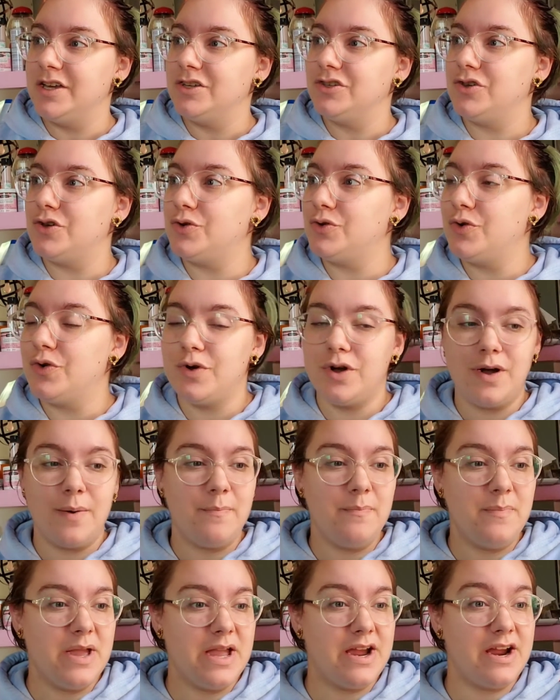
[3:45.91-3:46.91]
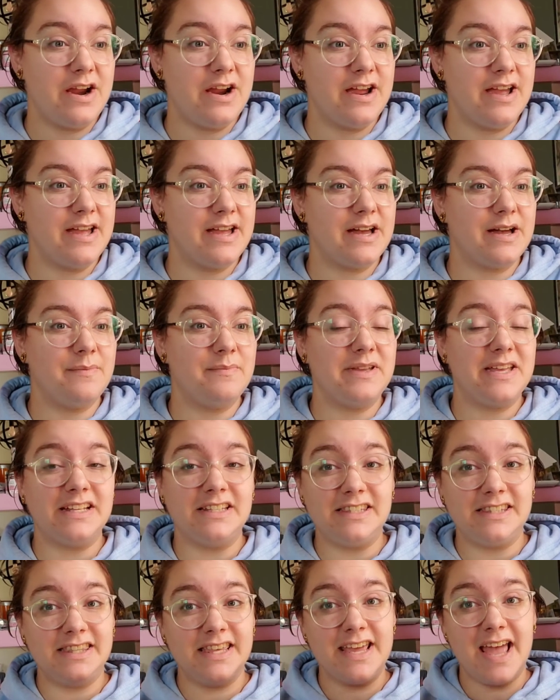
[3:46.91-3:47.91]
So Miriam
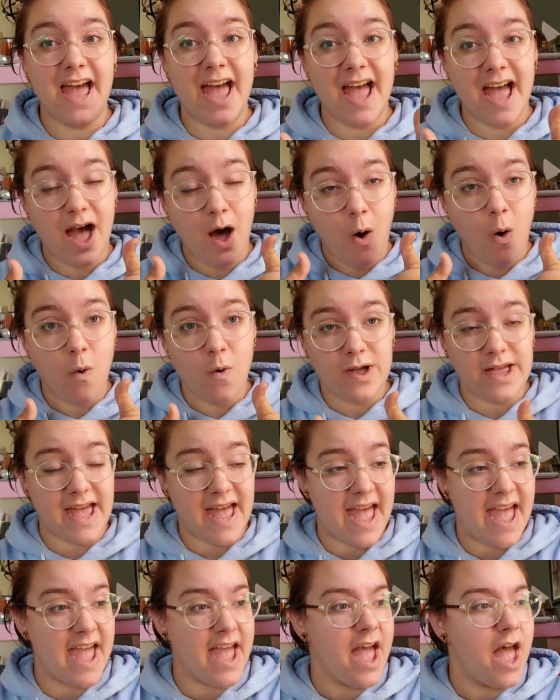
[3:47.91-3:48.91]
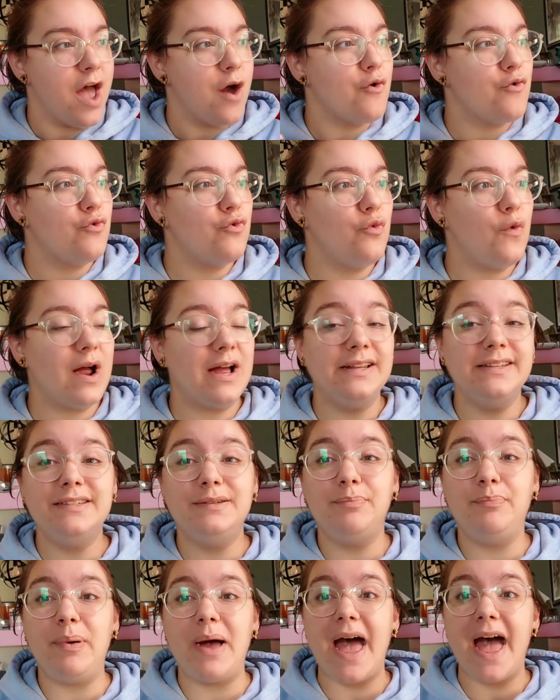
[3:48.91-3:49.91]
gets the okay,
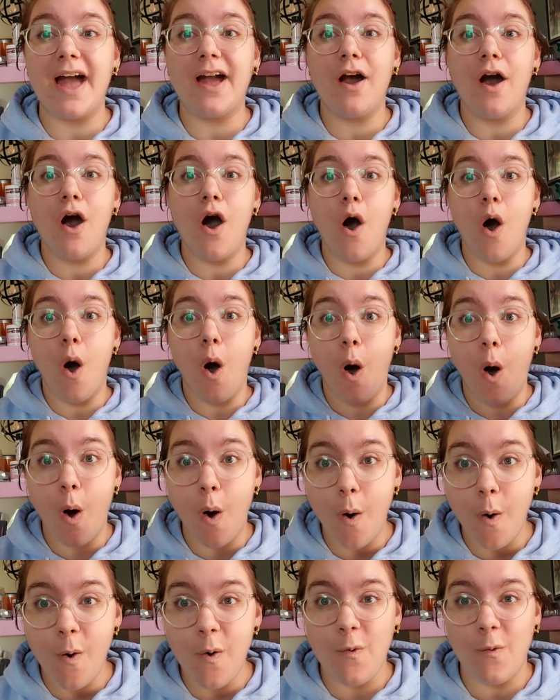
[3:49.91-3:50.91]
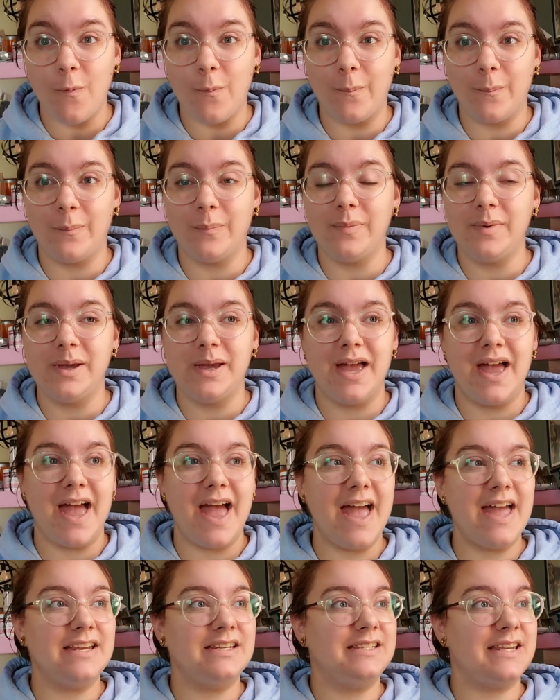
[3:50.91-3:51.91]
runs back home
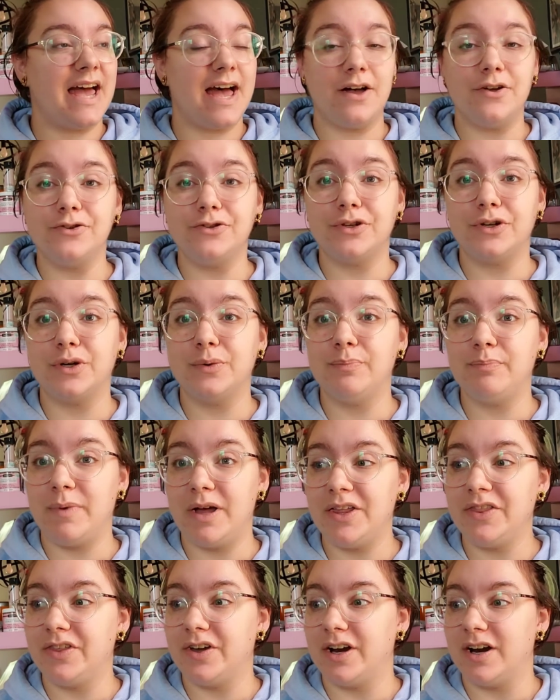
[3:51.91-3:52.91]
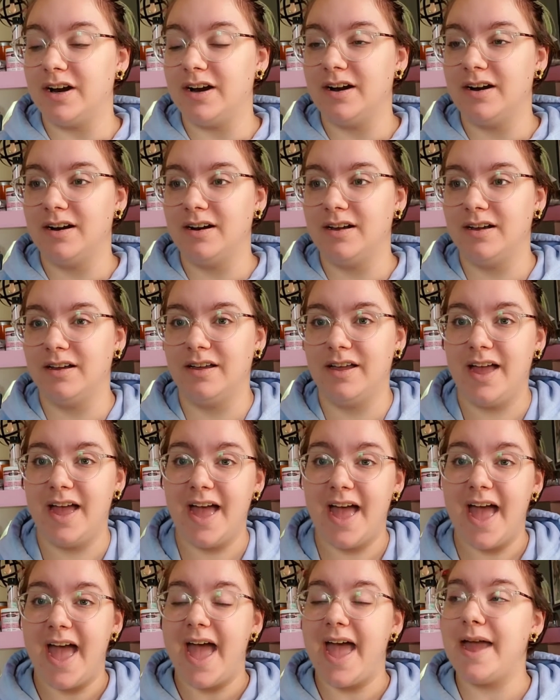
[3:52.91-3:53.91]
and tells her mother.
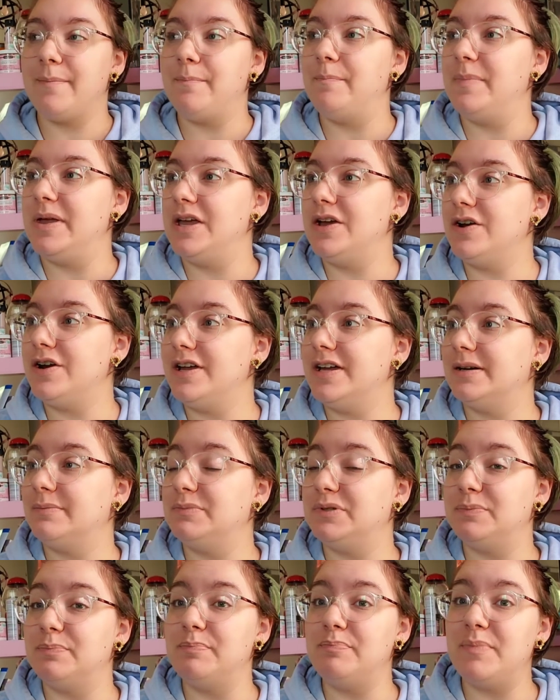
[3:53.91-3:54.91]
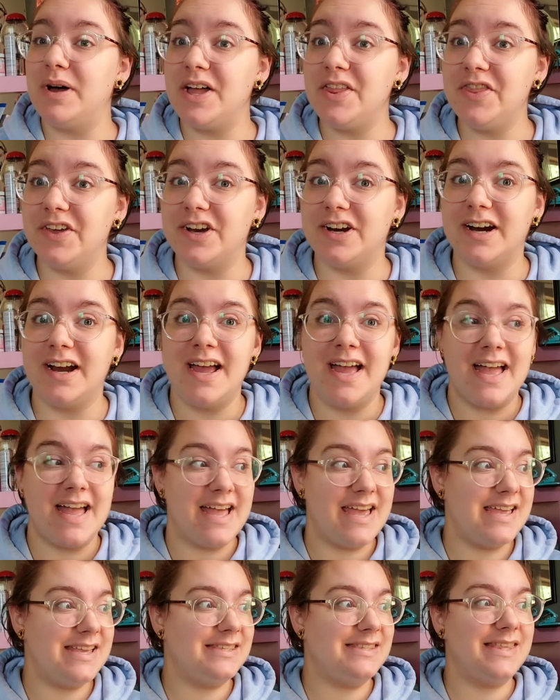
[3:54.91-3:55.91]
And Miriam's mother
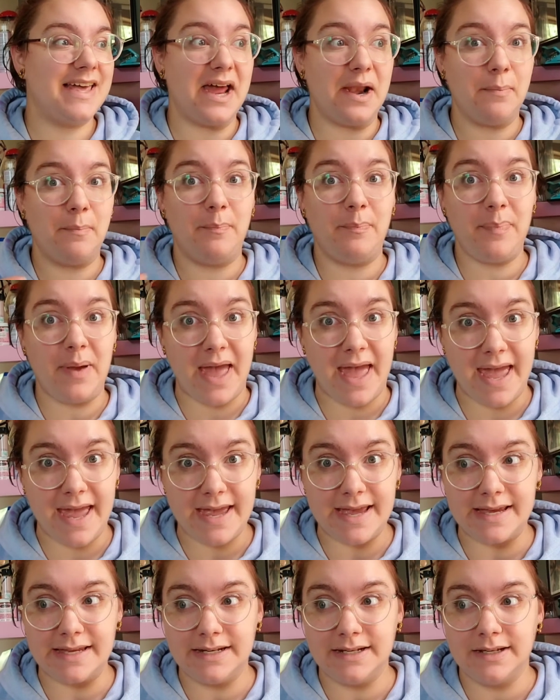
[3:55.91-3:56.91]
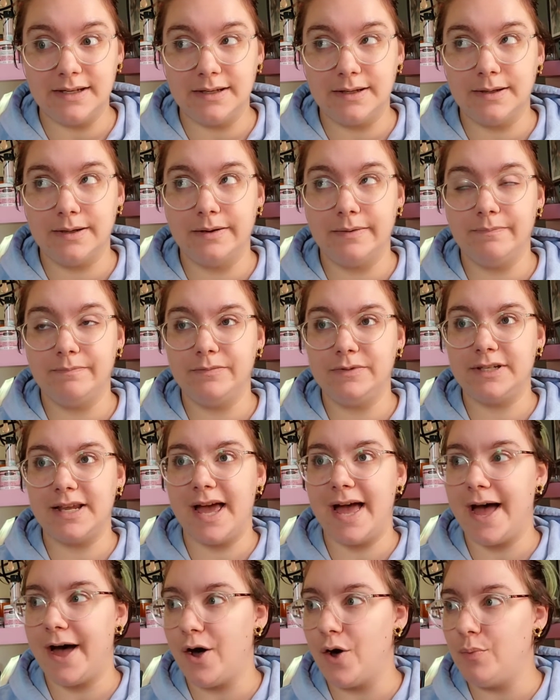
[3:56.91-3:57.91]
is then paid to
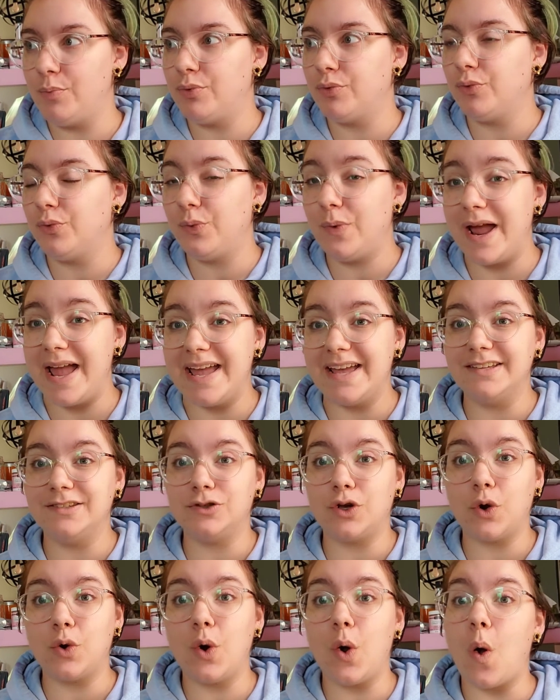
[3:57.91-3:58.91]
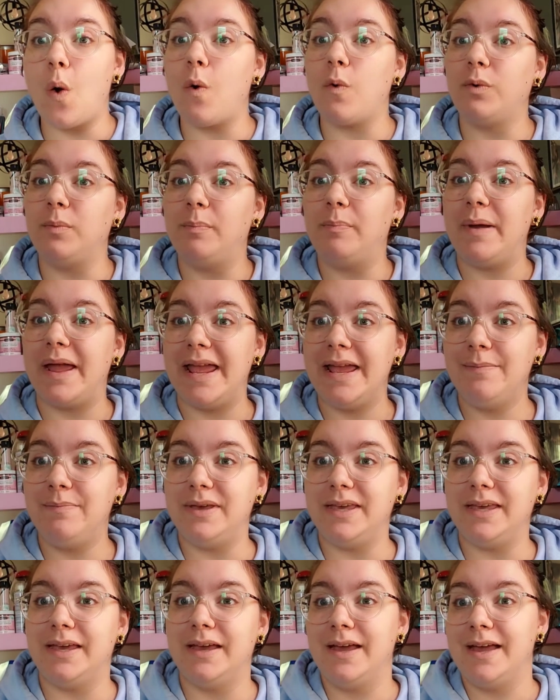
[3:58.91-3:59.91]
help raise her own
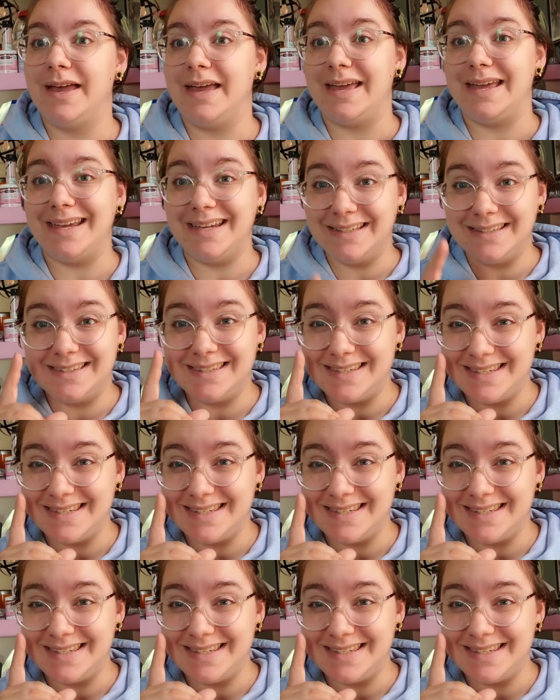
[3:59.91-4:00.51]
baby in